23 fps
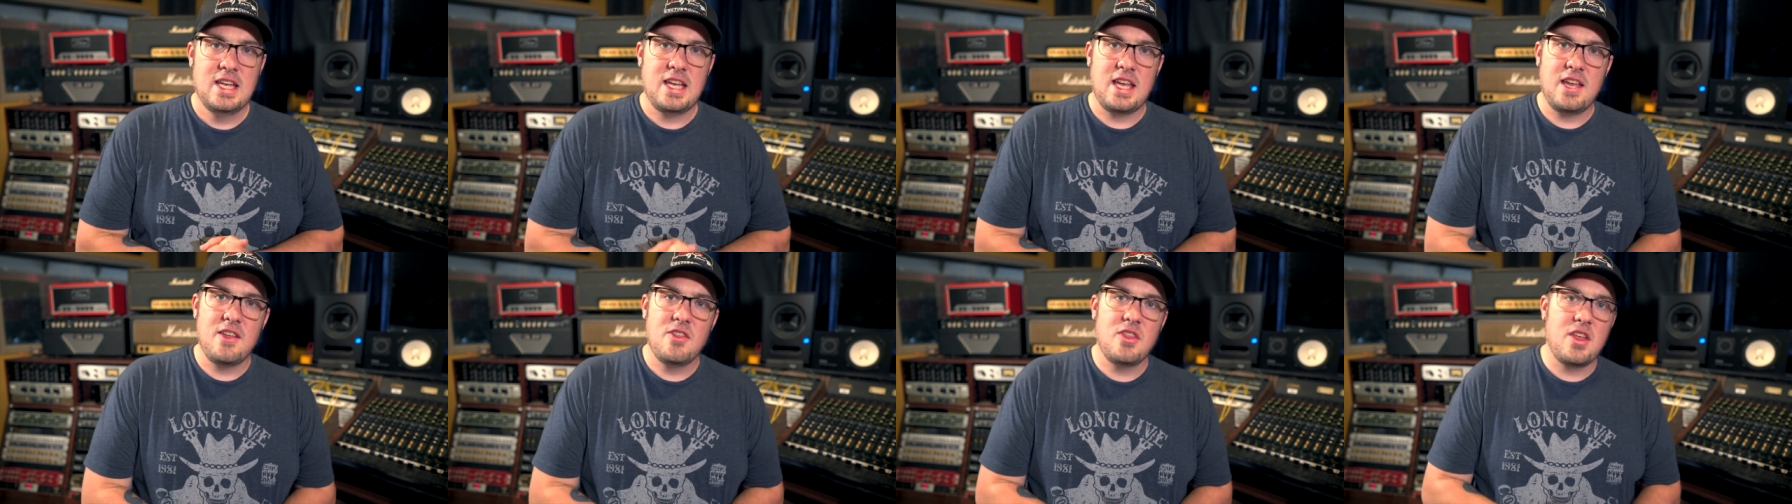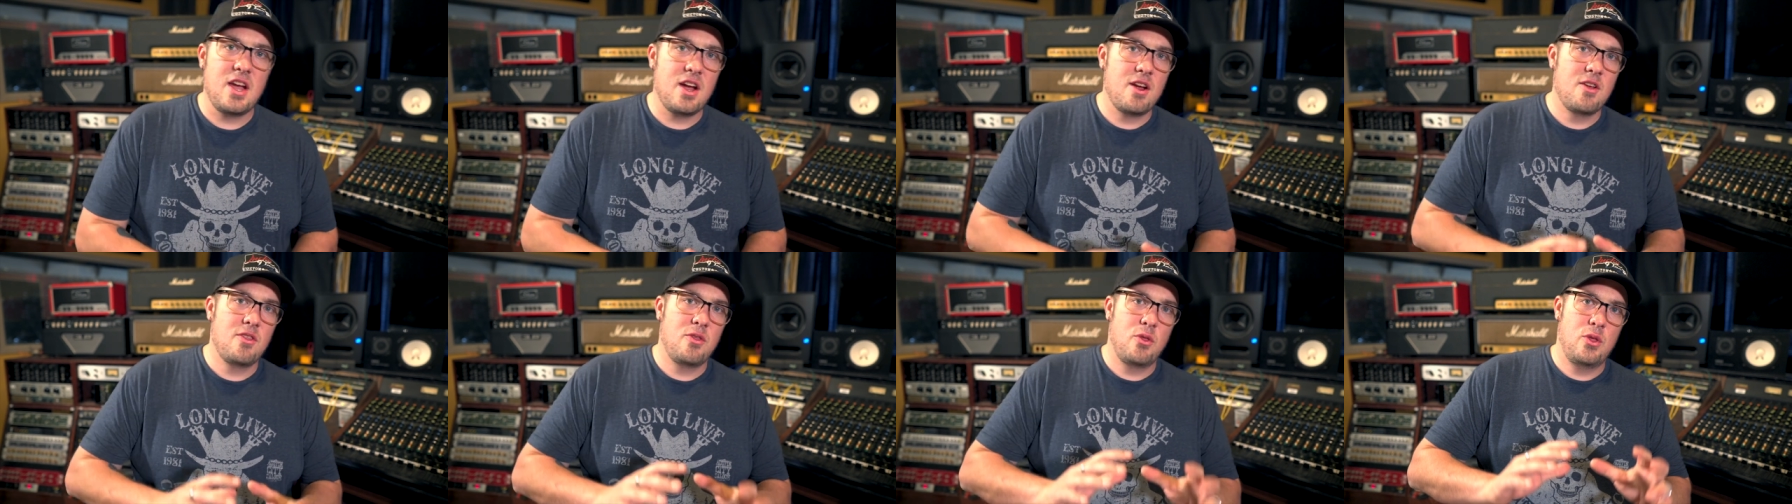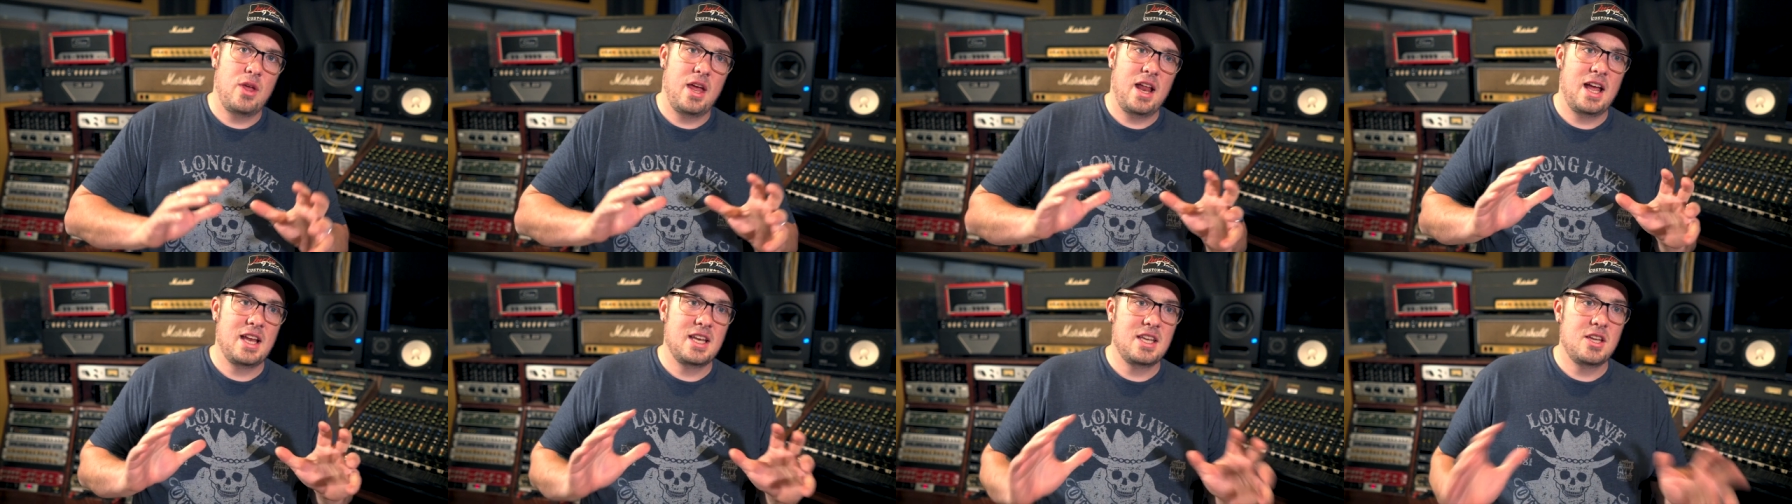in there
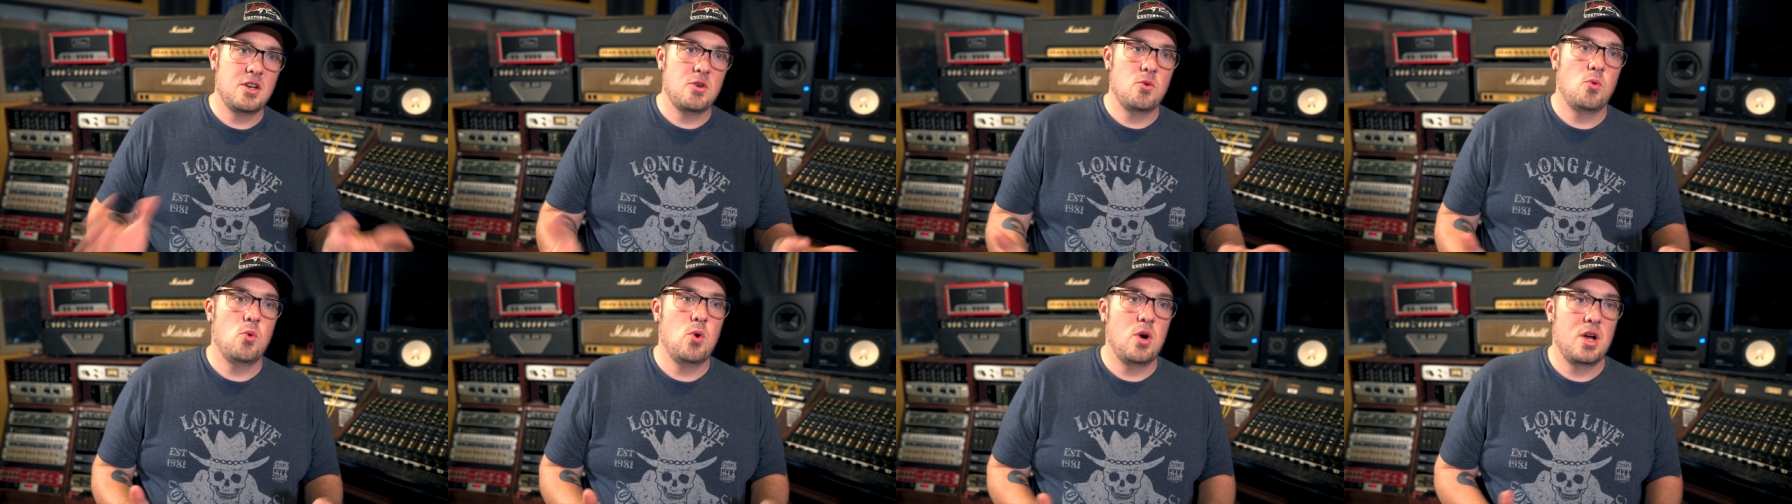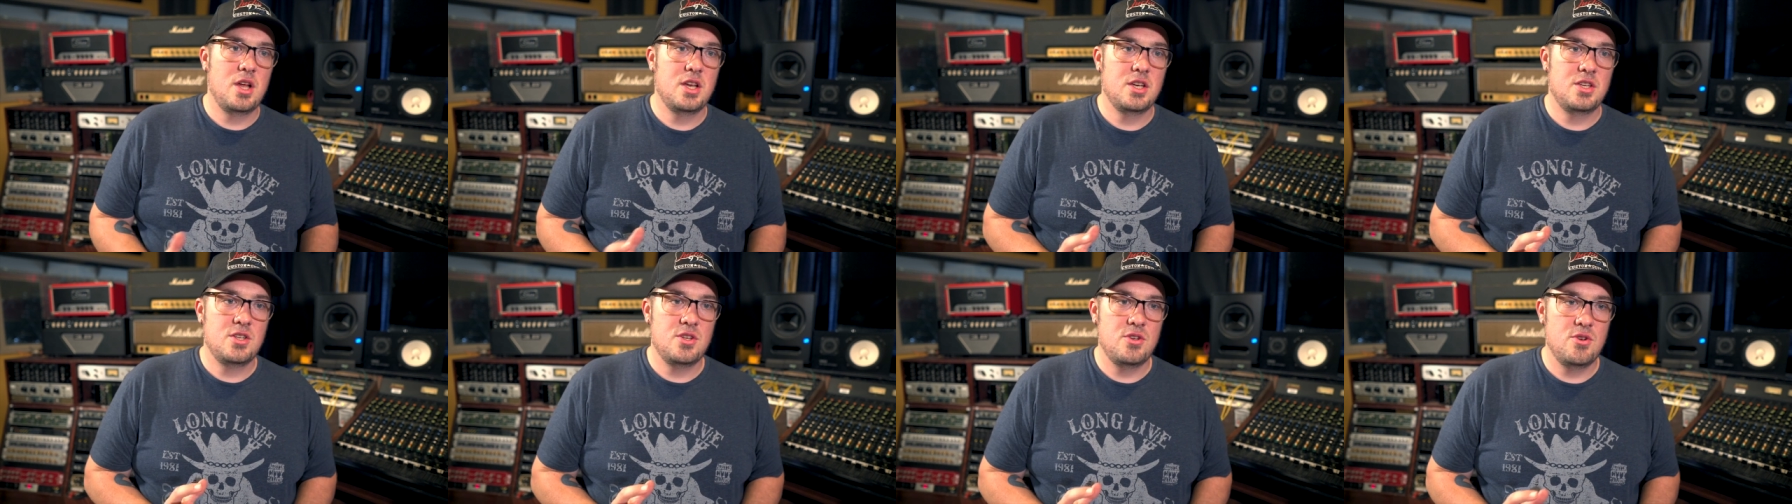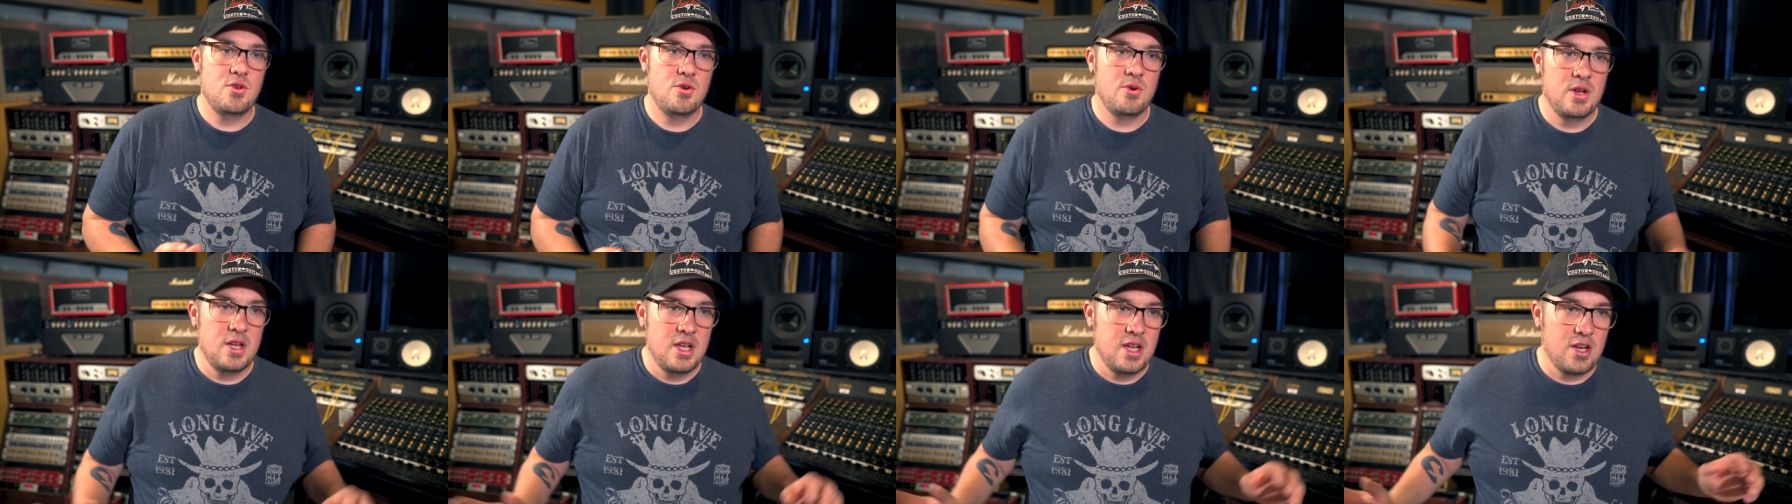that I didn't want
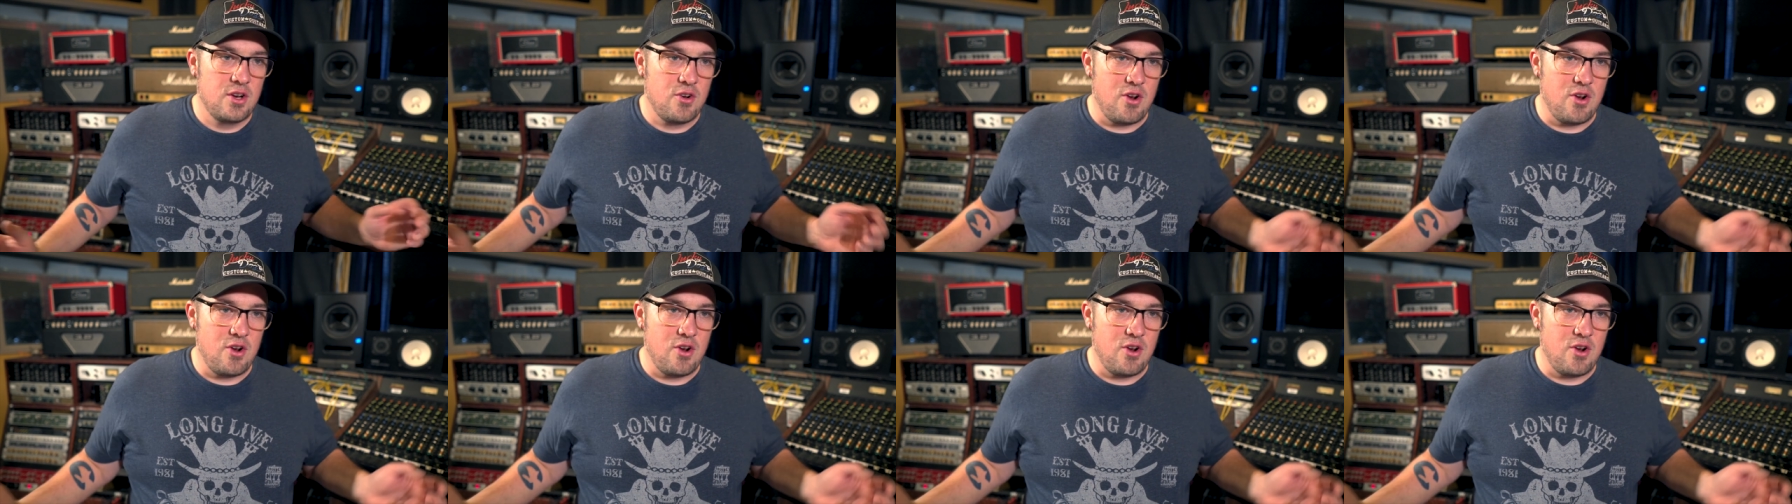to